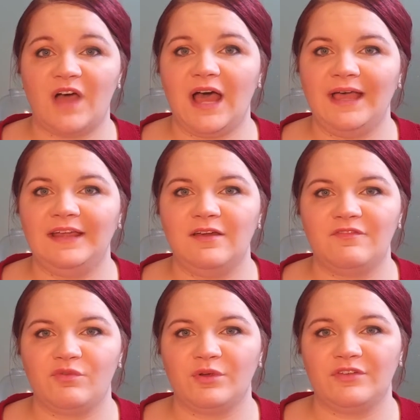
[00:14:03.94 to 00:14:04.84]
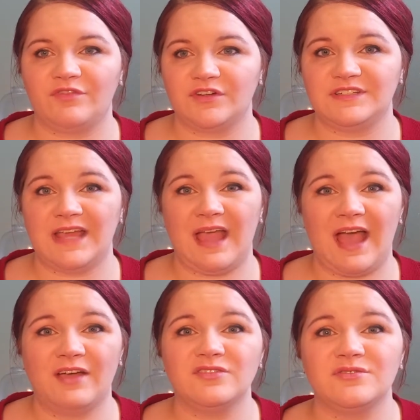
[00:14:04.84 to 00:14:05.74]
fine for the first day.
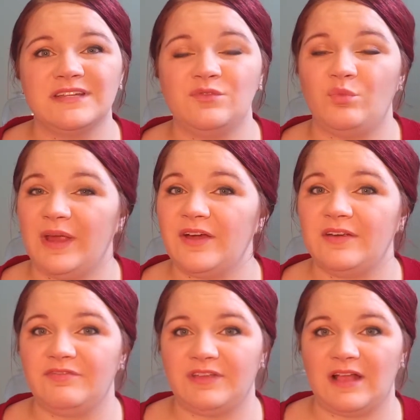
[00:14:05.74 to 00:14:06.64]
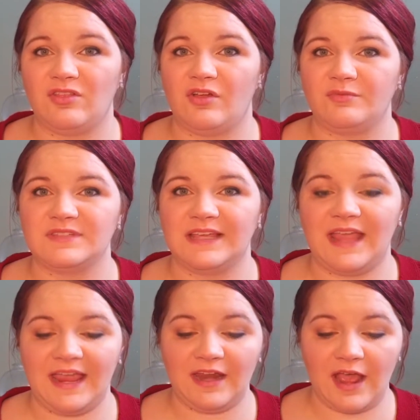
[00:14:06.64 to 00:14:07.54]
I also didn't wear it for that long. It was like
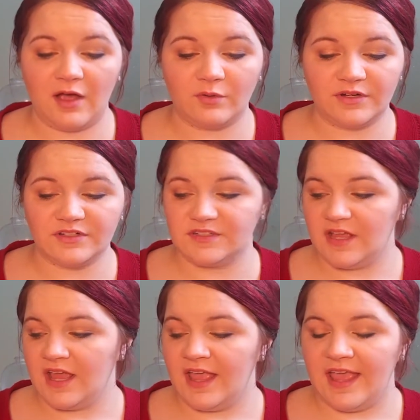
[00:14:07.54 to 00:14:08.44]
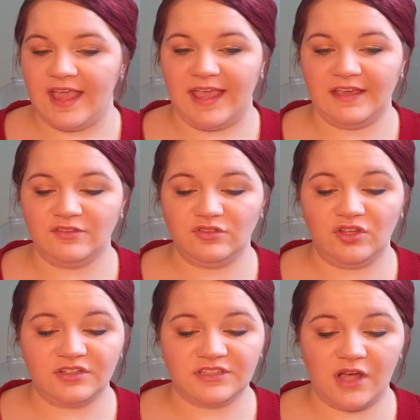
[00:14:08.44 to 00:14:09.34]
8 hours. It
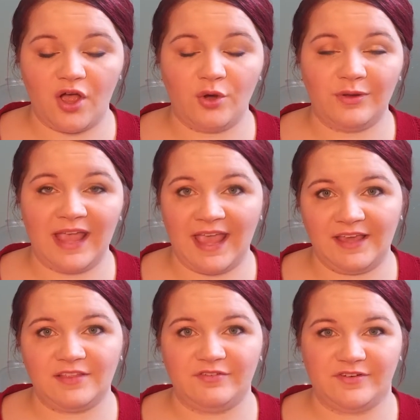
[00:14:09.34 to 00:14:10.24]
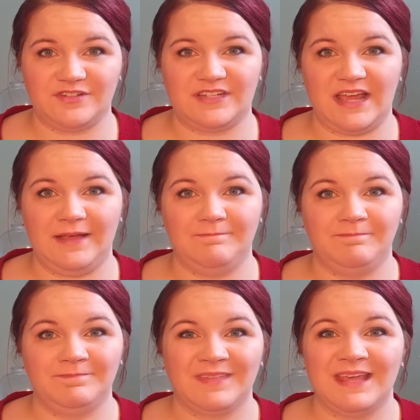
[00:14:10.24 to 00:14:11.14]
looked okay the first day.
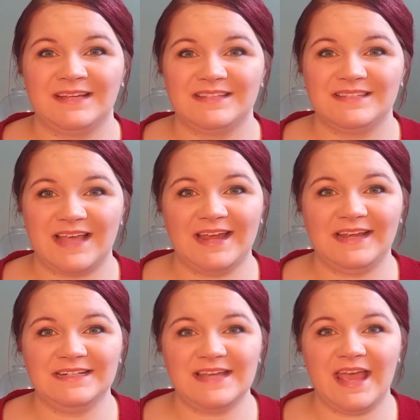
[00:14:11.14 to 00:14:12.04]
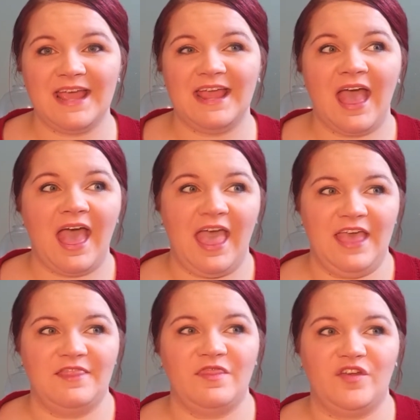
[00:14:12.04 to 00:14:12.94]
Second day
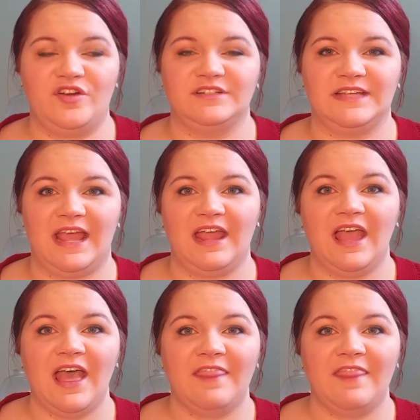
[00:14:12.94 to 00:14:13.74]
and third day.